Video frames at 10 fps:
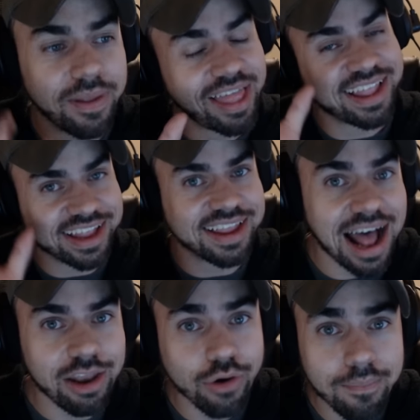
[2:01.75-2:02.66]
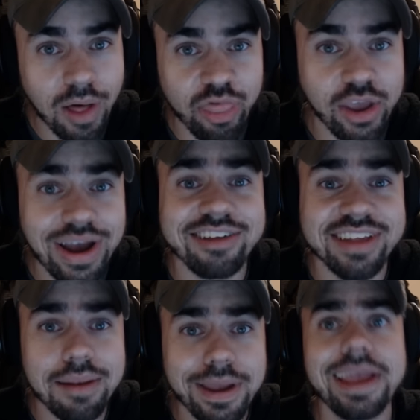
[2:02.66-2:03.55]
bit, like the dollar a month that you guys
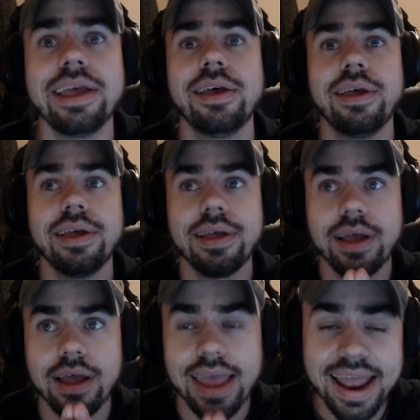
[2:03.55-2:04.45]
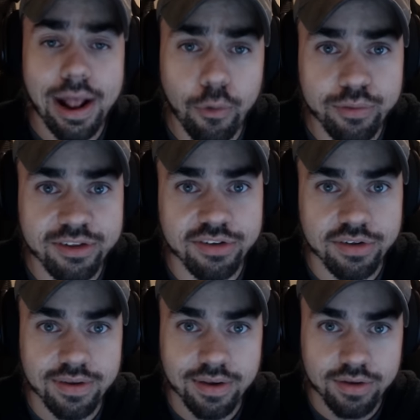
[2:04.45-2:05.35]
send me, it helps
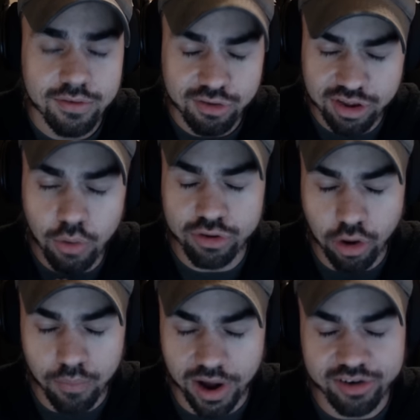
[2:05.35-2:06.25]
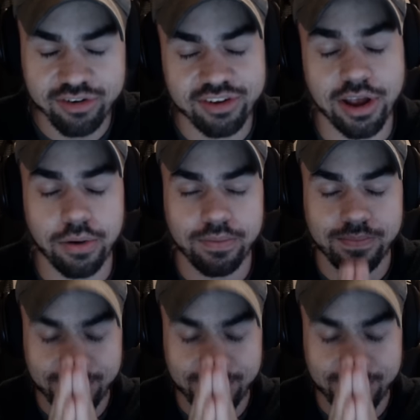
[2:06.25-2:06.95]
so, so much. So